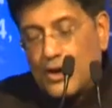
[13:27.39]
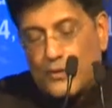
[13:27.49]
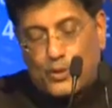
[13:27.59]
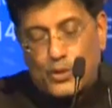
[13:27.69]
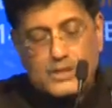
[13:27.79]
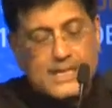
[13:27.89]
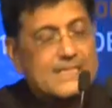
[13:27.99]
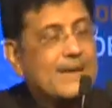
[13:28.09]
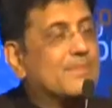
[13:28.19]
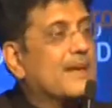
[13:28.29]
Of course, that's
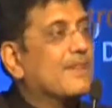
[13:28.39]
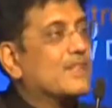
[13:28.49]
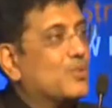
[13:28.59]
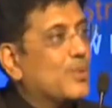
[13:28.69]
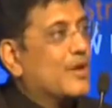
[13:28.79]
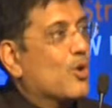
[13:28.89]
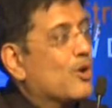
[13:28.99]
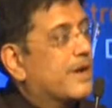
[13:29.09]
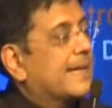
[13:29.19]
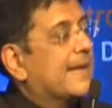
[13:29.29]
something which we
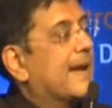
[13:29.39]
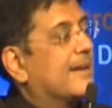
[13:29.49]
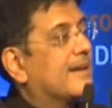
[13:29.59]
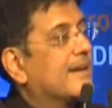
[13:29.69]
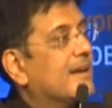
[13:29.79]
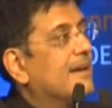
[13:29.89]
don't dictate.